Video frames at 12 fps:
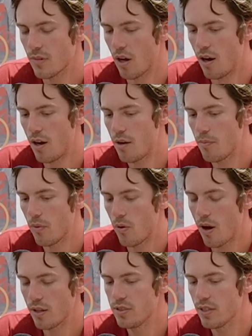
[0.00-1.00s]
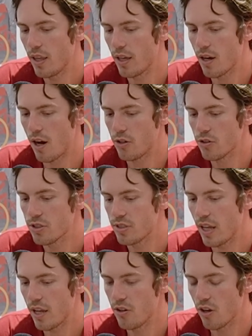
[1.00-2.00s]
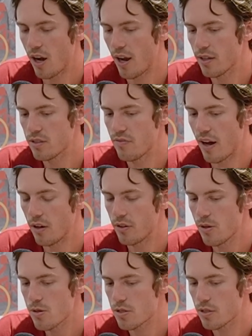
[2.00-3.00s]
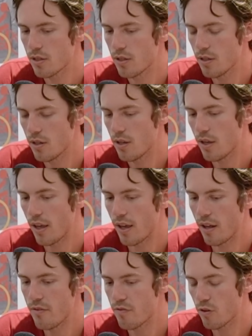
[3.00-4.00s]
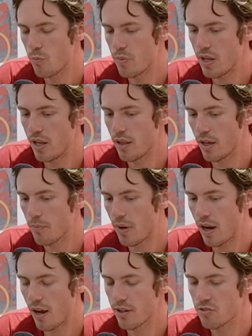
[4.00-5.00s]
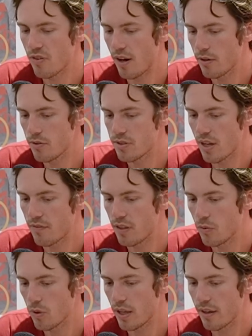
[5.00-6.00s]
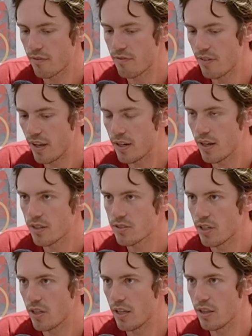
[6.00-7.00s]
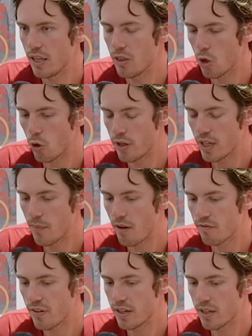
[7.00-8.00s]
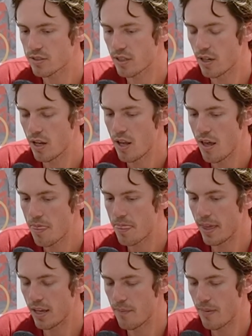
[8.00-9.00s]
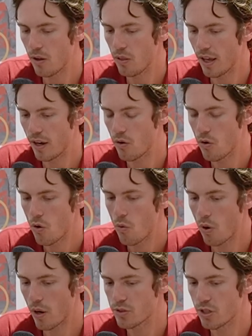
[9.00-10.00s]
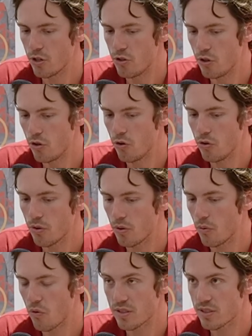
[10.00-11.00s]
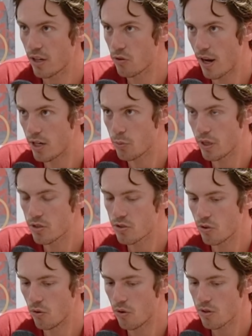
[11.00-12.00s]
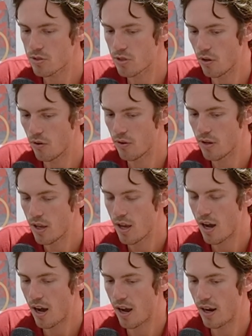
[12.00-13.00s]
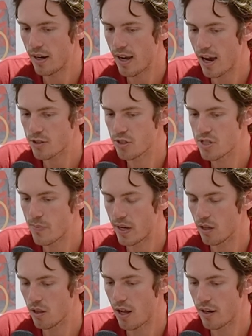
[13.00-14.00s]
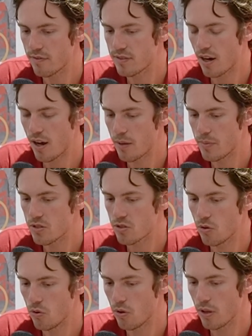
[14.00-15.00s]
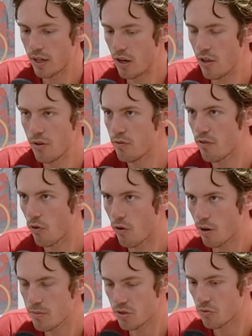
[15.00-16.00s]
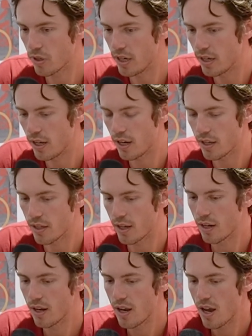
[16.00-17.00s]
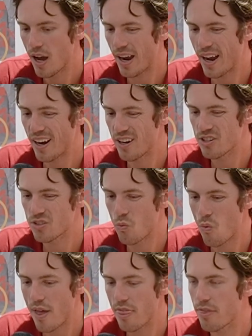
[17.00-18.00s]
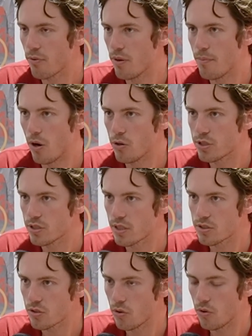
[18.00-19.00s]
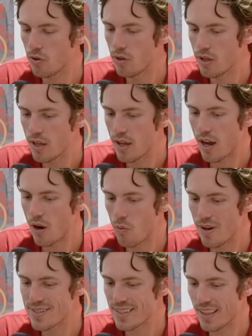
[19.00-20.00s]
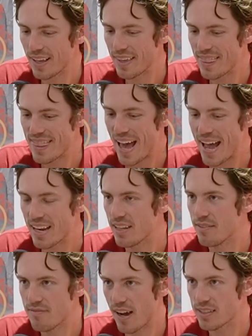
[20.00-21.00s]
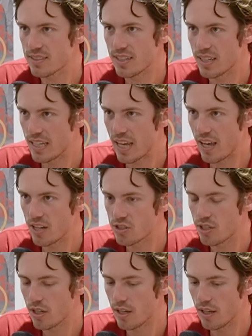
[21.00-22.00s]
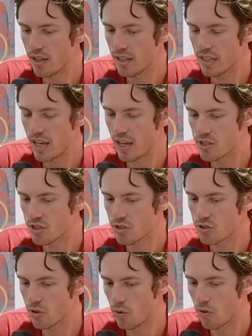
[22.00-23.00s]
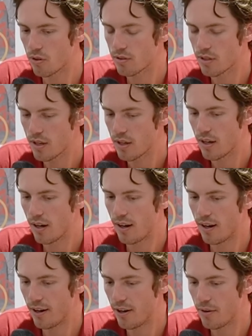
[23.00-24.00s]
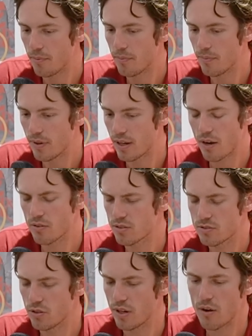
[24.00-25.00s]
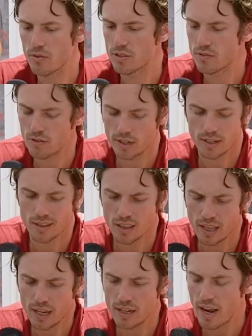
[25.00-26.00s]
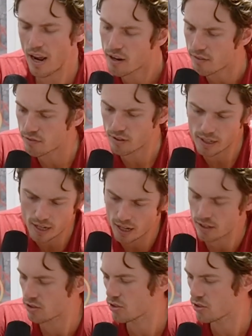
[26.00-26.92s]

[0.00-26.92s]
Um, well, I'd say like understand your highest values. And for me, like my highest values definitely were like fitness and, and, and learning about fitness and thinking about like what I was gonna do once I graduated school. So I actually spent a lot of time in school, like on the forums and reading. And then I kind of just went through the motions at school. I wasn't like that invested, engaged, eh, engaged in school. Um, and I was, dude, I was freaking late every day to